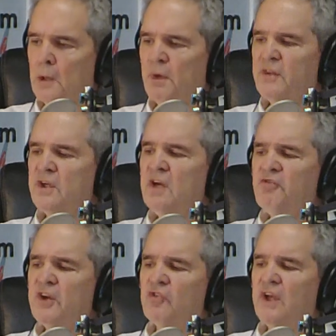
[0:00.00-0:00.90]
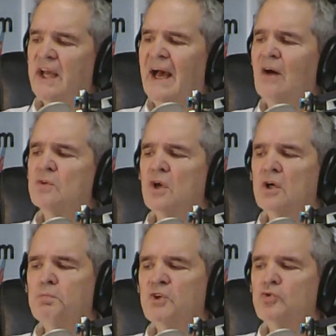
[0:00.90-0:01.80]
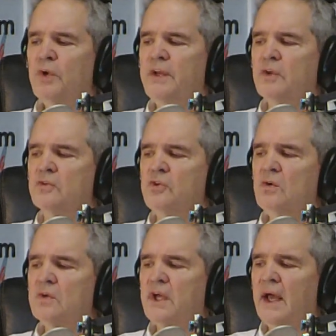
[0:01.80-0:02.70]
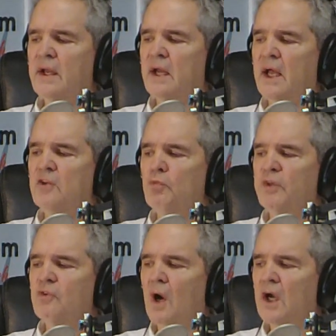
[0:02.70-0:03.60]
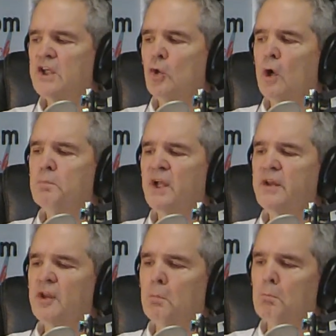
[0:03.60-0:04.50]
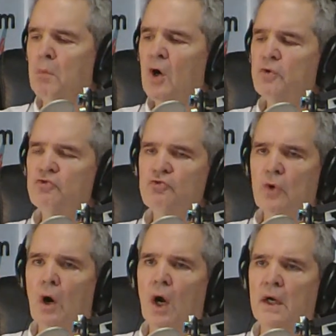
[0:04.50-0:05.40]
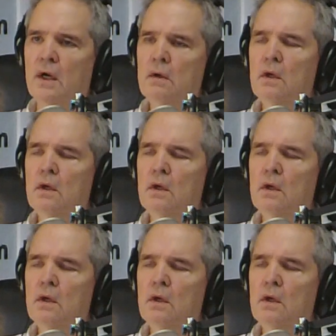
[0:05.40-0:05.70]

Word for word: But the difference in outlook between the two candidates was arguably the most stark